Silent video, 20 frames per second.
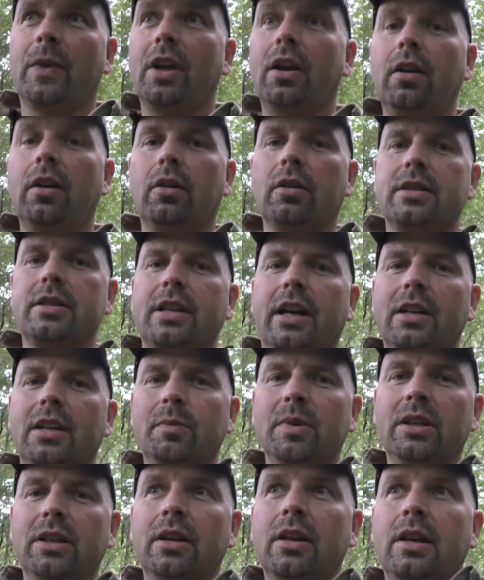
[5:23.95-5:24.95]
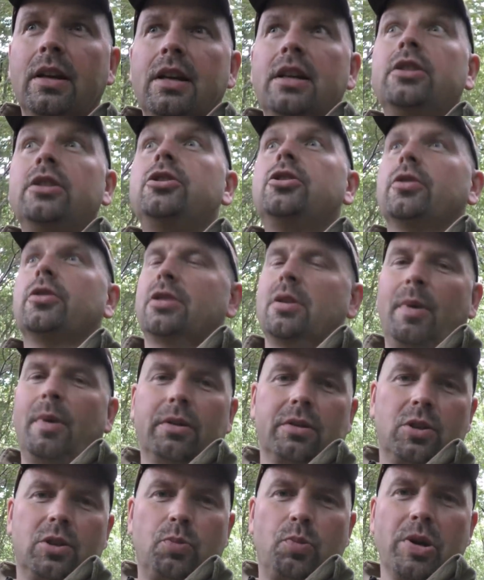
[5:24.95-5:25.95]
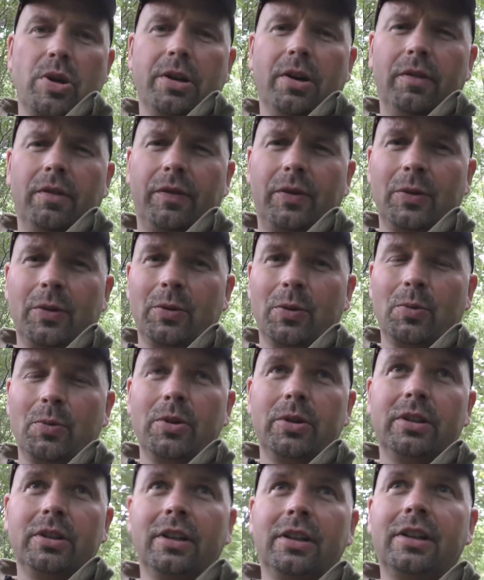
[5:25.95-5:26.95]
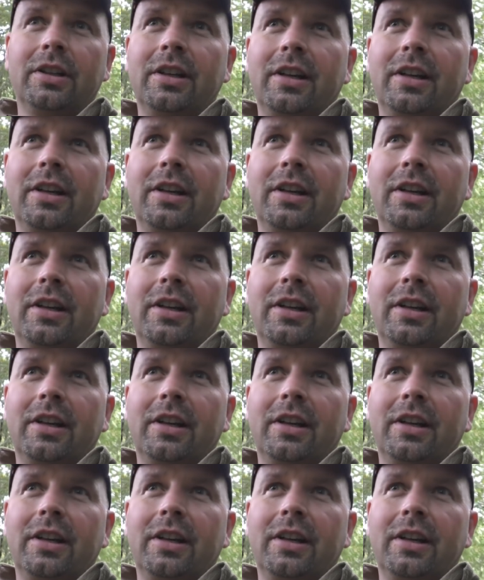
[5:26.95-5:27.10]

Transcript: alongside me just about to sprint off through the wood.